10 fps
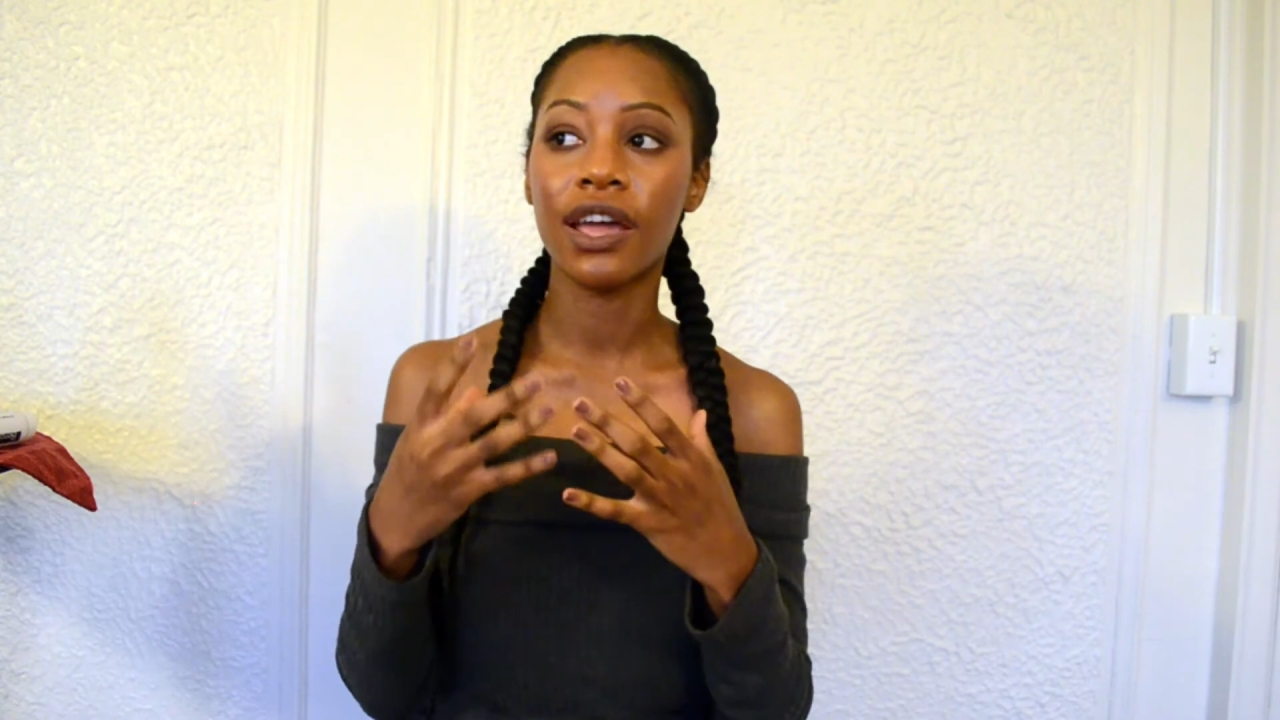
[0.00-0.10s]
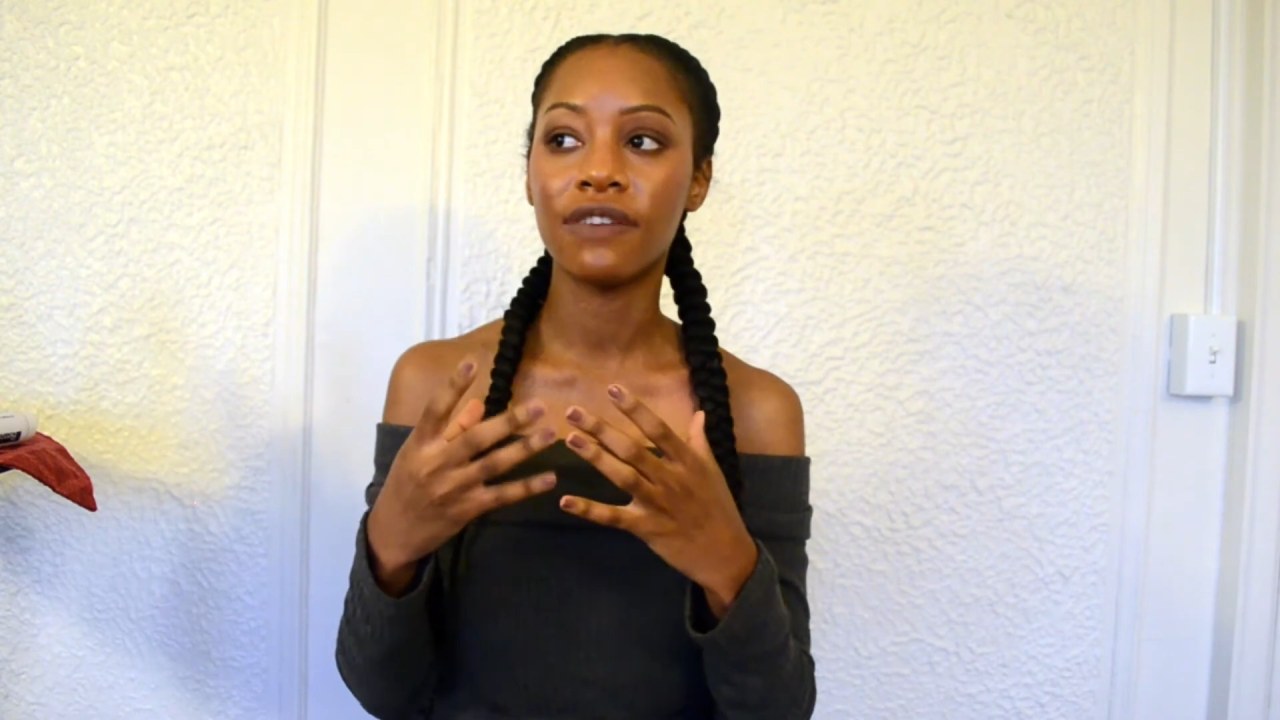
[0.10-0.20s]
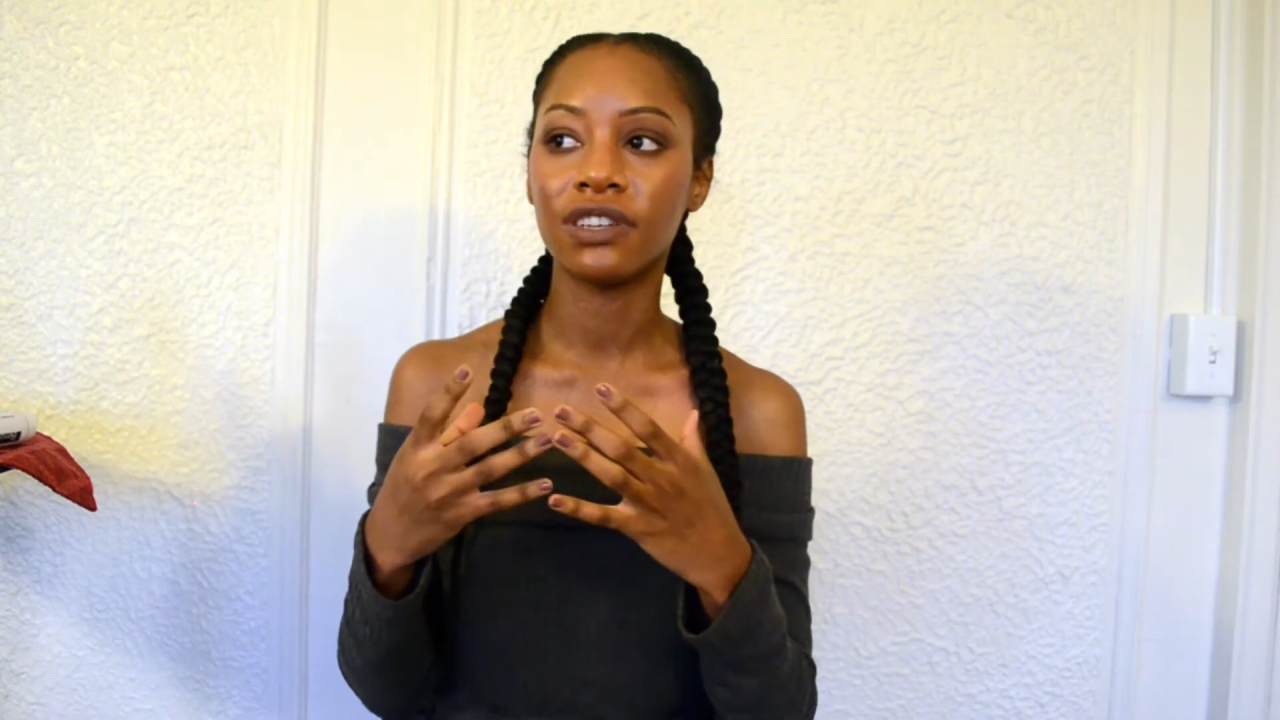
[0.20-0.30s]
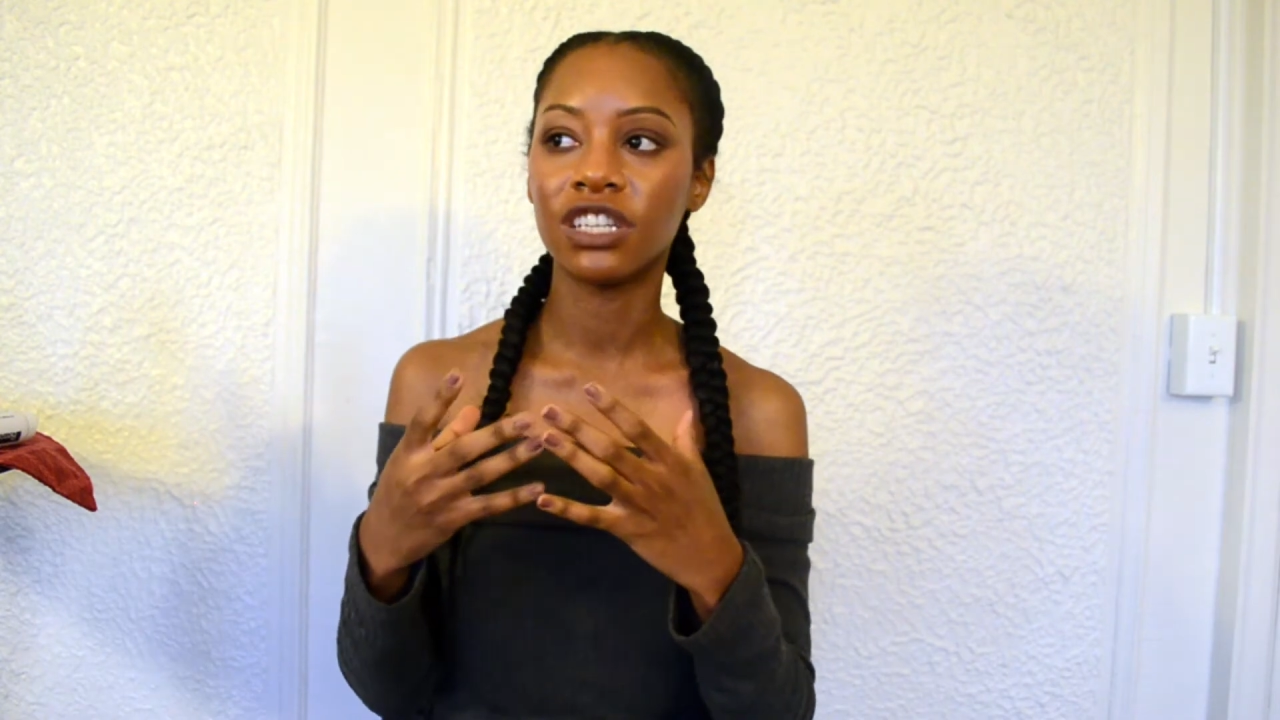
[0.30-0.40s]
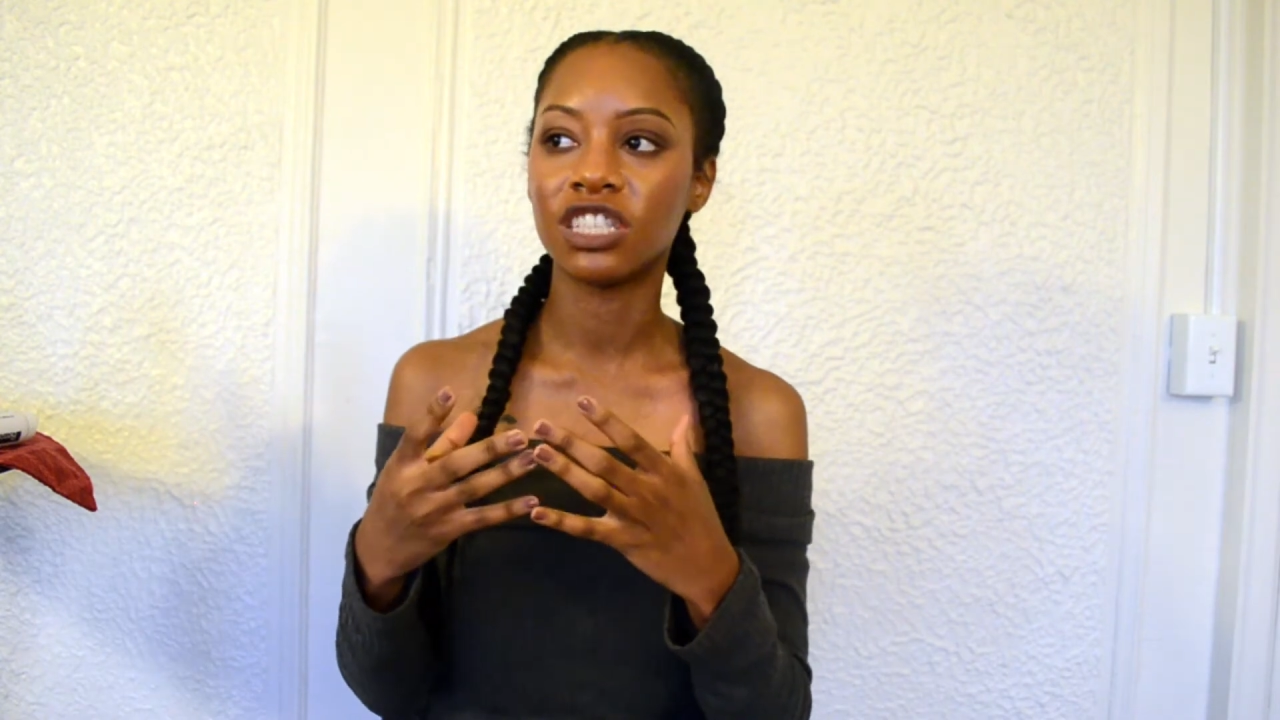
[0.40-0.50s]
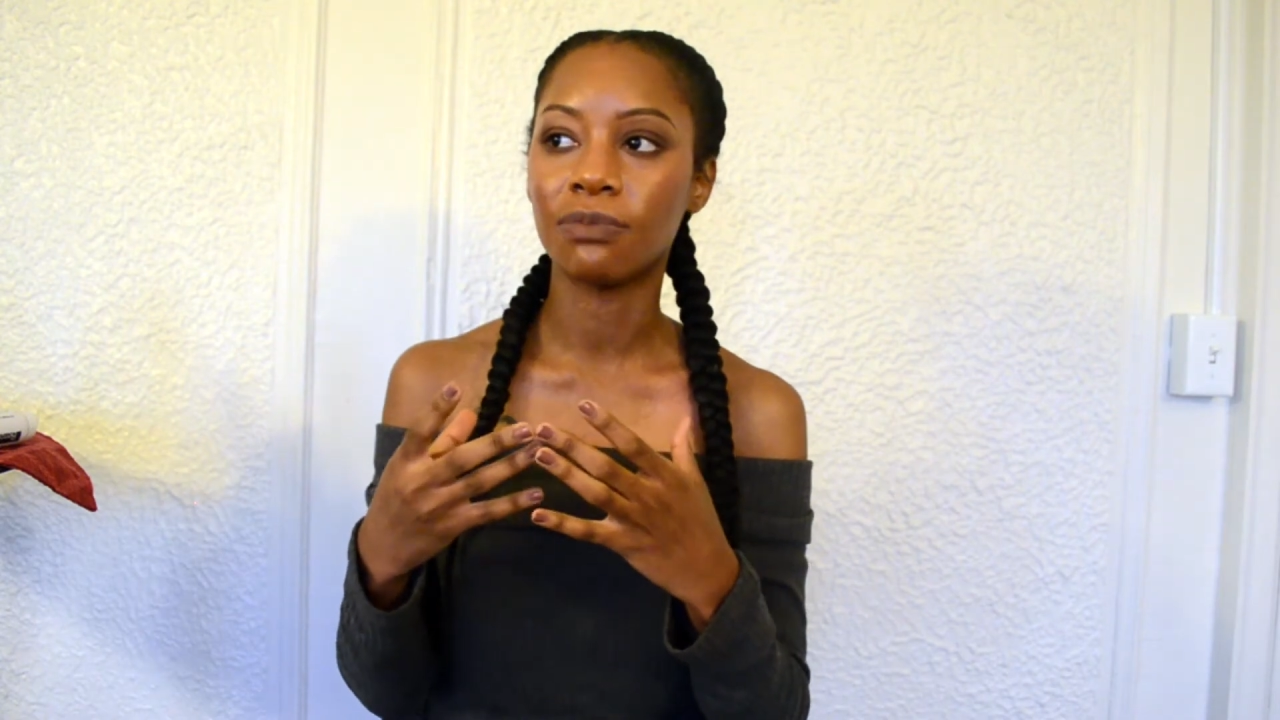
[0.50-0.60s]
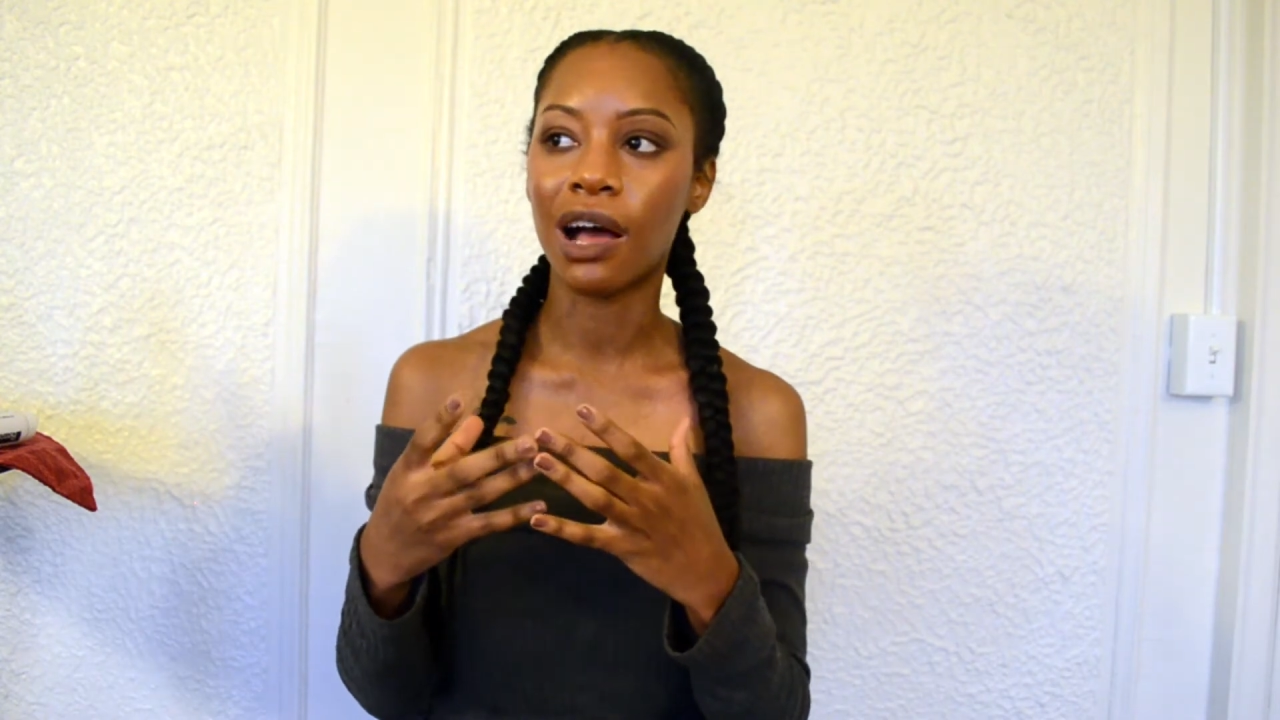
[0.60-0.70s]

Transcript: I even touch